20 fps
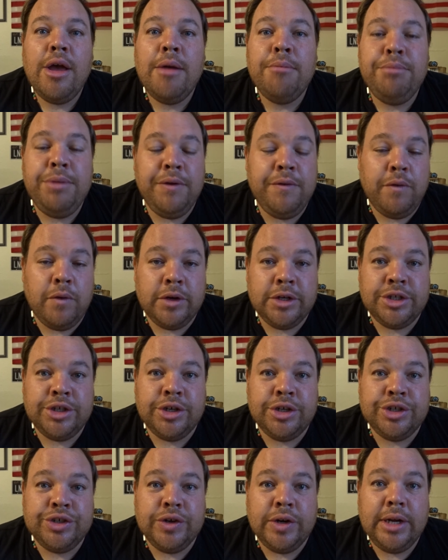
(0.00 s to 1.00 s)
before
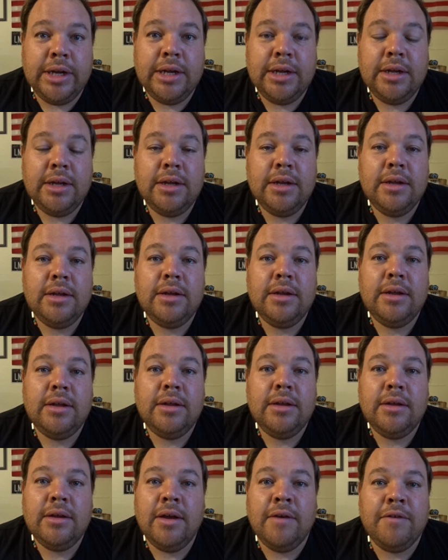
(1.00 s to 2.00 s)
surgery,
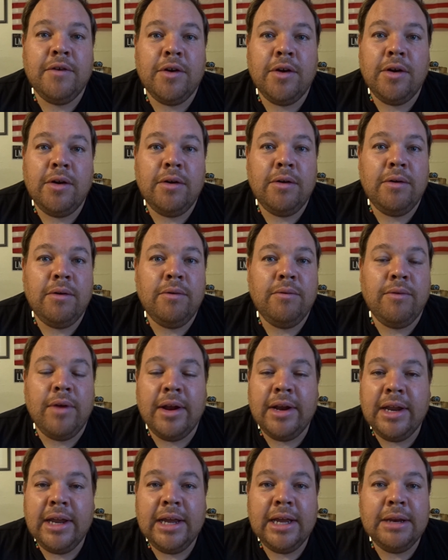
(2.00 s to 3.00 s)
of her
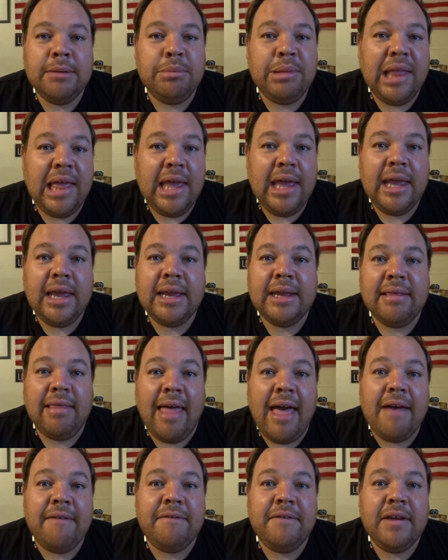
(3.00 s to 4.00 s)
running and playing and
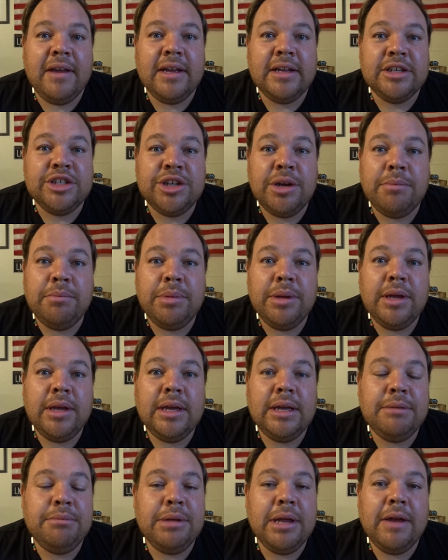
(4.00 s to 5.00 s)
laughing and jumping
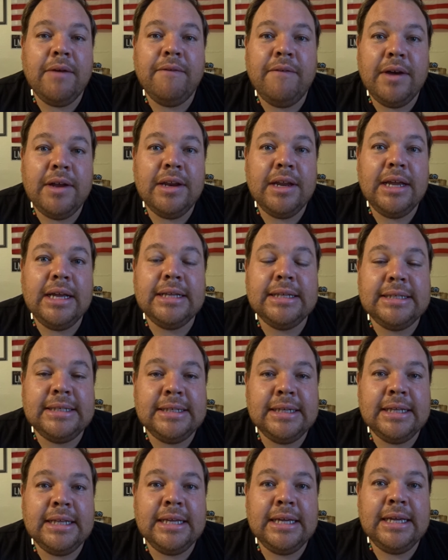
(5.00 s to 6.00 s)
and being funny and
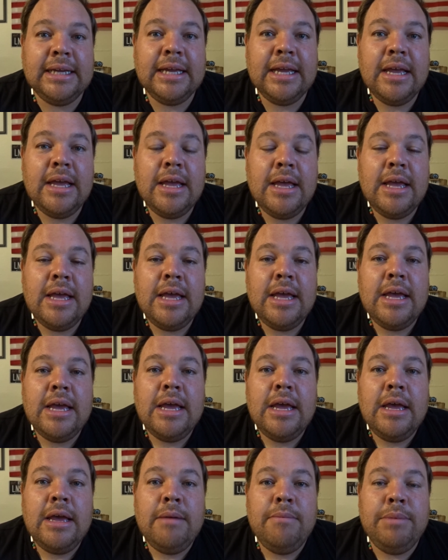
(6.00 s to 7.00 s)
silly,
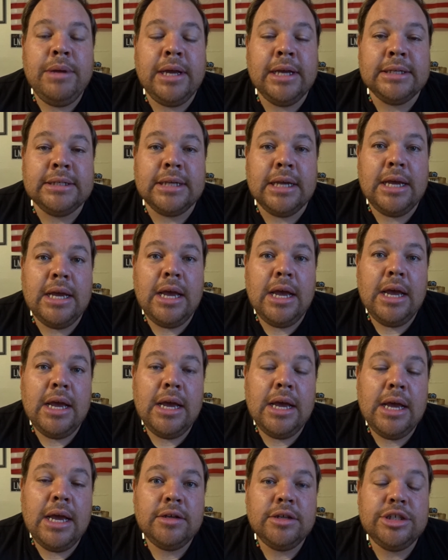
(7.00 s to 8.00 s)
because
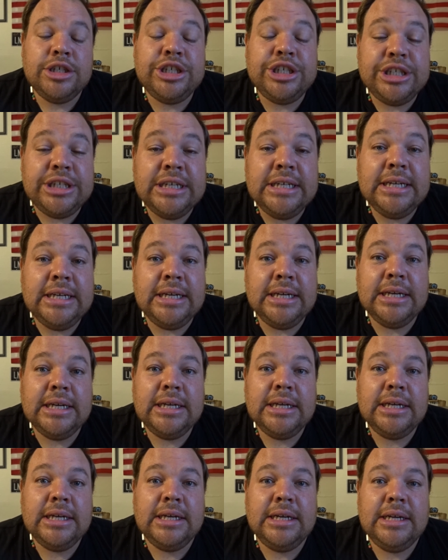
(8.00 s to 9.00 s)
she
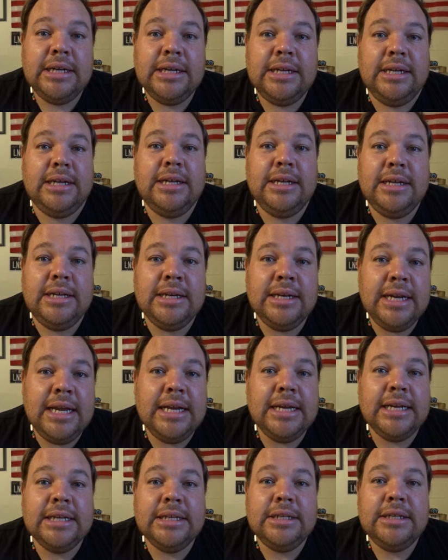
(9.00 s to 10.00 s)

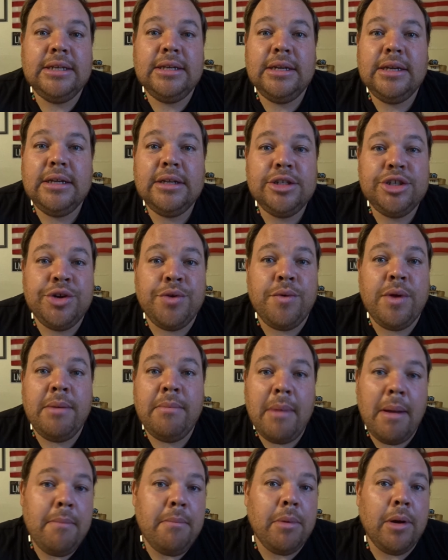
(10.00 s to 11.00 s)
needed to
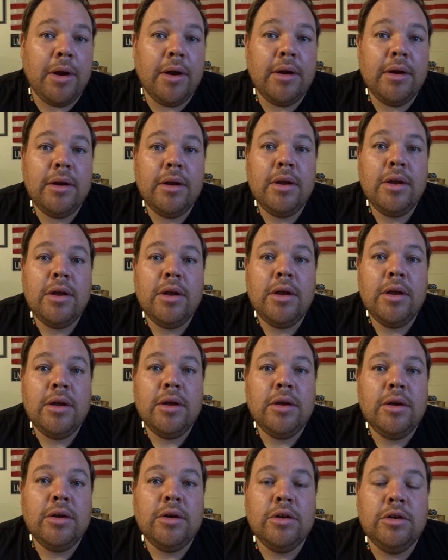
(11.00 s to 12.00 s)
remember
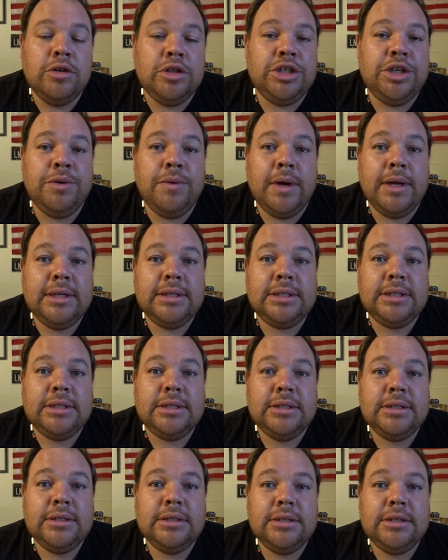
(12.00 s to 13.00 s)
who she
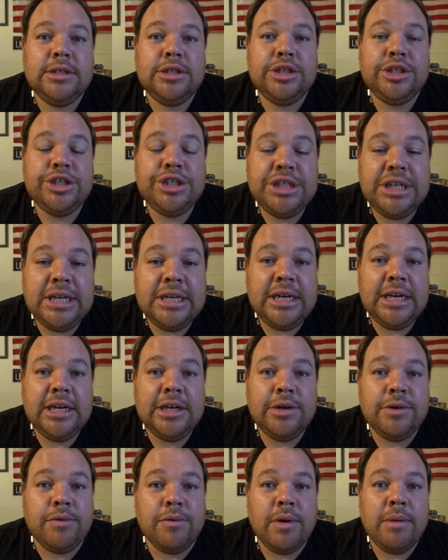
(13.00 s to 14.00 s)
was. She
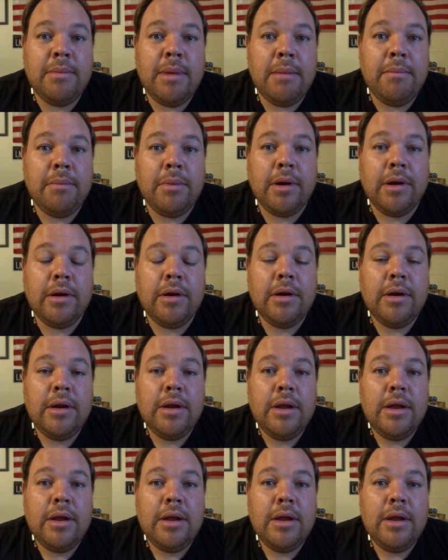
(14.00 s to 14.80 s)
needed to remember